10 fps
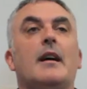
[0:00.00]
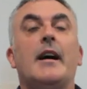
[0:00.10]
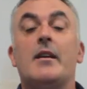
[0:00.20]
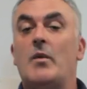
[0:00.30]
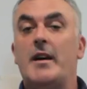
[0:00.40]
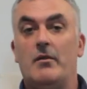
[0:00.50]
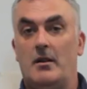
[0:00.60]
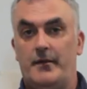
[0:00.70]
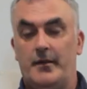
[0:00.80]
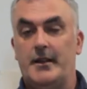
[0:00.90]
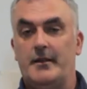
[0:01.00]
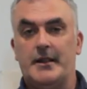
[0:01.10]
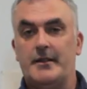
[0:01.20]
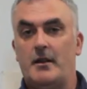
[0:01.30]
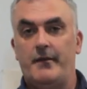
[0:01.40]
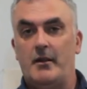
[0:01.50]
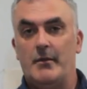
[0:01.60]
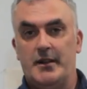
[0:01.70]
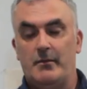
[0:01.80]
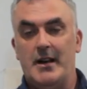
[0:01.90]
unaware of or doesn't know very
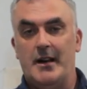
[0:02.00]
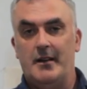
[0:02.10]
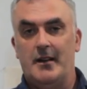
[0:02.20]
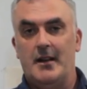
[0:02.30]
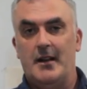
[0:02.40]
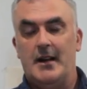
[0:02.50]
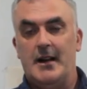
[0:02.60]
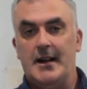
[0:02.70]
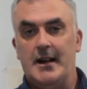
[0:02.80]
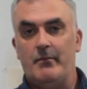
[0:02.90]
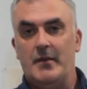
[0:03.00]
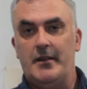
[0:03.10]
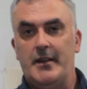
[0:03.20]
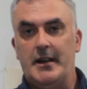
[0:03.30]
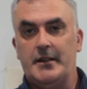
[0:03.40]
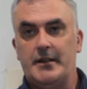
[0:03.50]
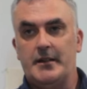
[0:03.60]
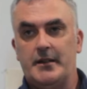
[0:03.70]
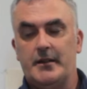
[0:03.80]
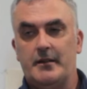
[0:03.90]
much about. And that
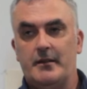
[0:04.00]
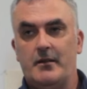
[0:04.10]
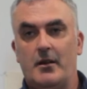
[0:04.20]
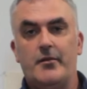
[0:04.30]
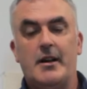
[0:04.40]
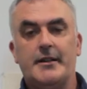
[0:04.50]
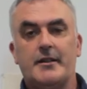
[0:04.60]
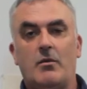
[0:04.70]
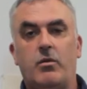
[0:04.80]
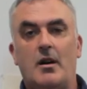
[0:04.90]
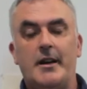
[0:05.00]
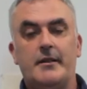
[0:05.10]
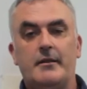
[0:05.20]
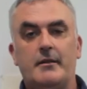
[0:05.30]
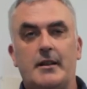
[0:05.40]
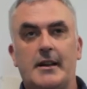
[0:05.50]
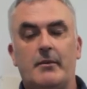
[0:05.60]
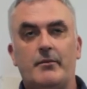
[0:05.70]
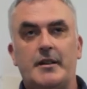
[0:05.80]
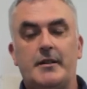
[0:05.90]
contrasts quite
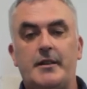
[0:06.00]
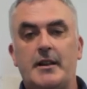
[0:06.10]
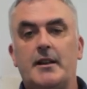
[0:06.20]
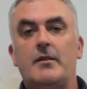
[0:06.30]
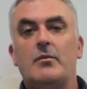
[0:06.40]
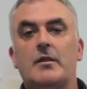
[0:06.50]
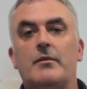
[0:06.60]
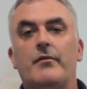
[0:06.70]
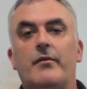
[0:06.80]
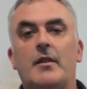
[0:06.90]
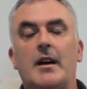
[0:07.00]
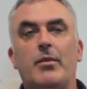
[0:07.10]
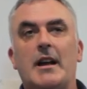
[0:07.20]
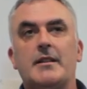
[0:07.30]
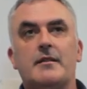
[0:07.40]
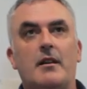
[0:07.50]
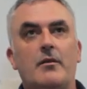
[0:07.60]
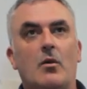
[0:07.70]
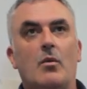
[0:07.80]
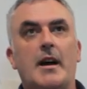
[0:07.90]
distinctly with places like
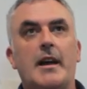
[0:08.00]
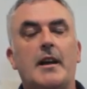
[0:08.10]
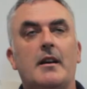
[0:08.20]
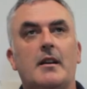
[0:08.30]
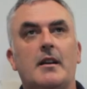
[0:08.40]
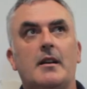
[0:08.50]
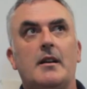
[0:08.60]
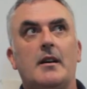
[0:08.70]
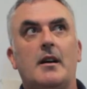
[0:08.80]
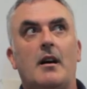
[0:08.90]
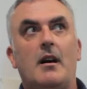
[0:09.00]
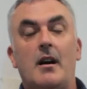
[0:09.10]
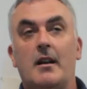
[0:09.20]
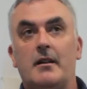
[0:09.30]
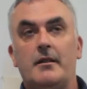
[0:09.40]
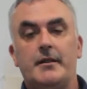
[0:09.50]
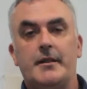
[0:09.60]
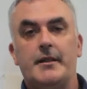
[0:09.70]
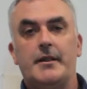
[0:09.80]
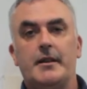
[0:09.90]
Norway, Ireland,
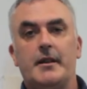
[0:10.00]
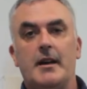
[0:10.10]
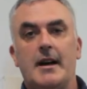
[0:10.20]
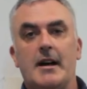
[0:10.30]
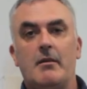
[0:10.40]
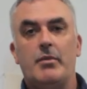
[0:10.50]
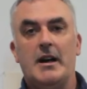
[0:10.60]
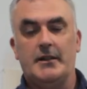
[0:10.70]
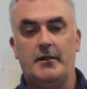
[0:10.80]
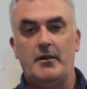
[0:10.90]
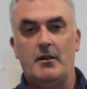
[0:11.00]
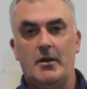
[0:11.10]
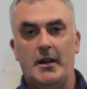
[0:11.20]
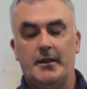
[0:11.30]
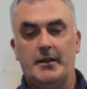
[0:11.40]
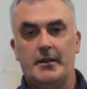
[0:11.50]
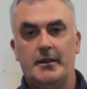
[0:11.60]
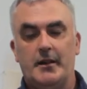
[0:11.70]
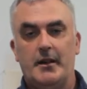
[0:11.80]
parts of the US.